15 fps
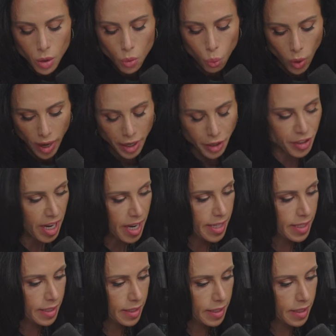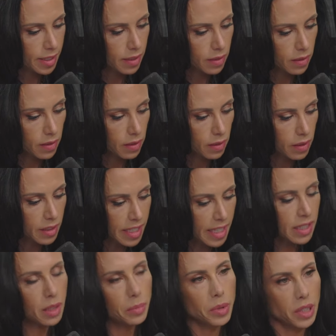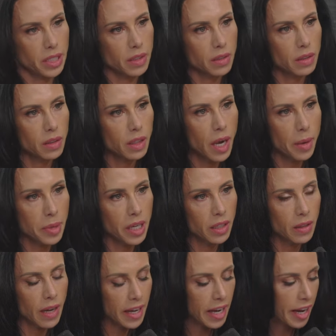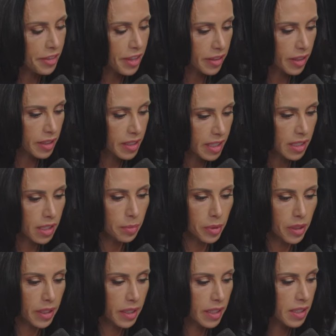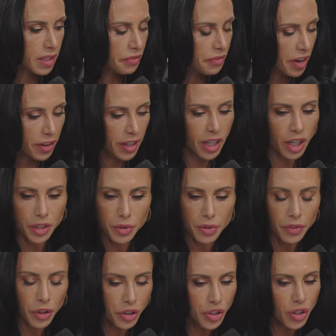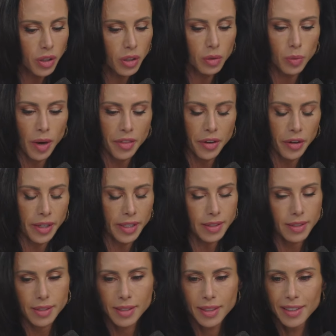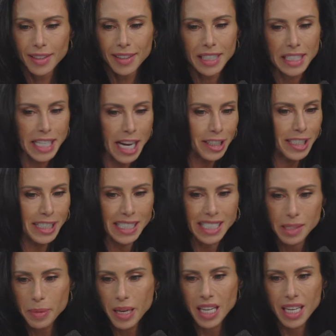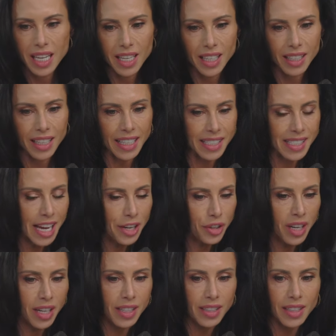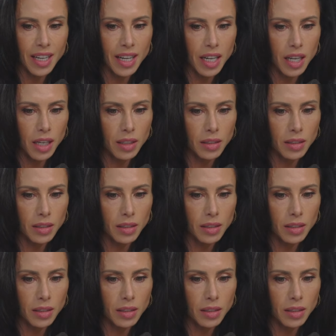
Where does discipline come in? I, I think that discipline is very controversial, whether it's yelling, speaking, etc. Uh,